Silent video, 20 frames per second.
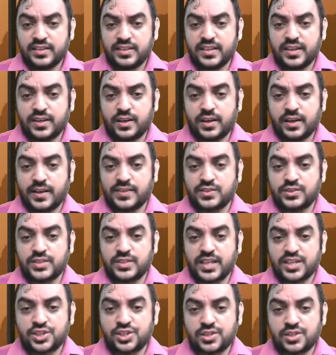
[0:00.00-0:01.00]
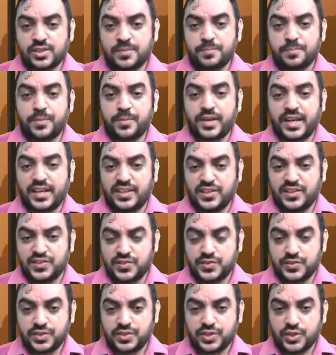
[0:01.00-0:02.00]
the transaction
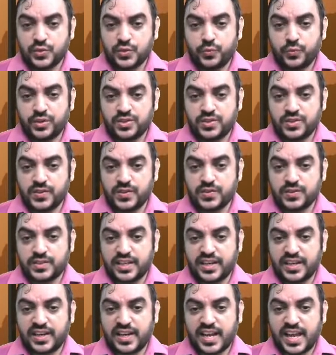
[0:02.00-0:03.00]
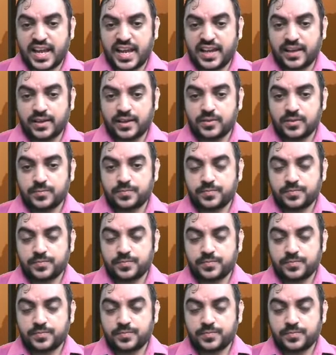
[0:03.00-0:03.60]
price which is 10 lakh